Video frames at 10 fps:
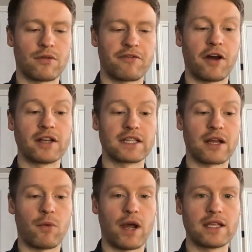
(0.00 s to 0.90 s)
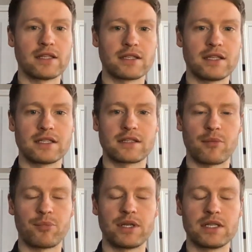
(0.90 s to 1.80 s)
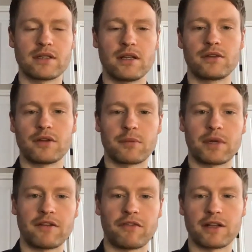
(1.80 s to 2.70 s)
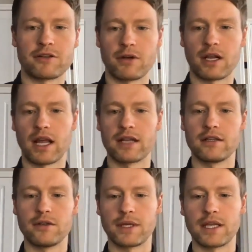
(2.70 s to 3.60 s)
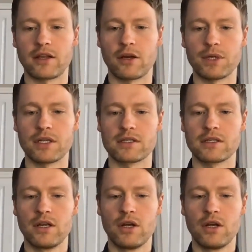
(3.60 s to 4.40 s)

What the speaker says: finding their way into these companies that are doing manufacturing and are doing e-commerce,